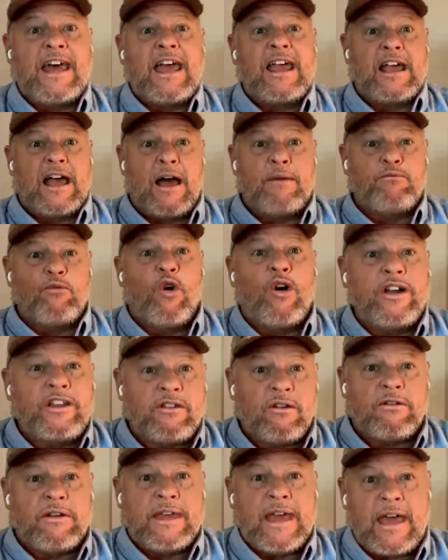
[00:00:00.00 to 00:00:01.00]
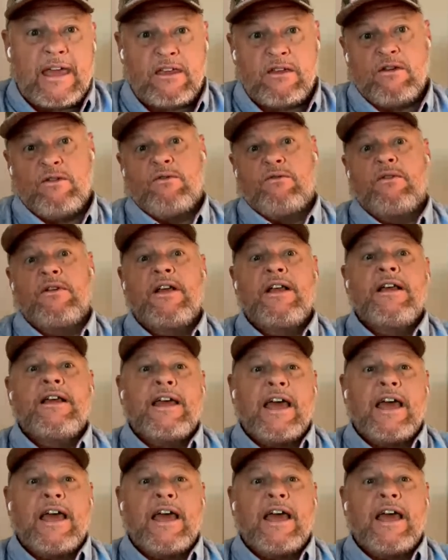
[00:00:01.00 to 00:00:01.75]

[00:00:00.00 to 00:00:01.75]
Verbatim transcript: saying, I'm going to get you.